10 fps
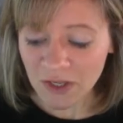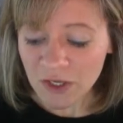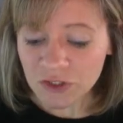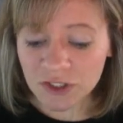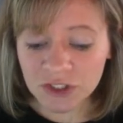
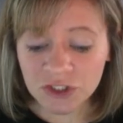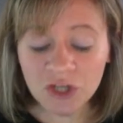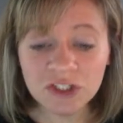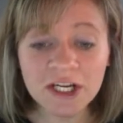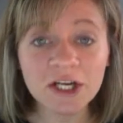So let's
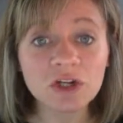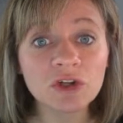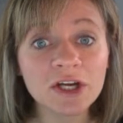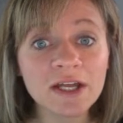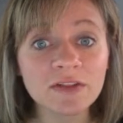start to take a
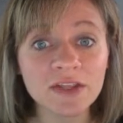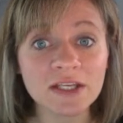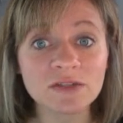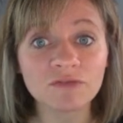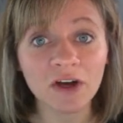look at
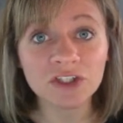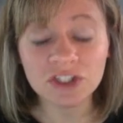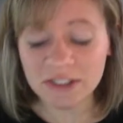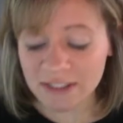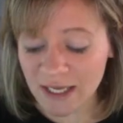these functions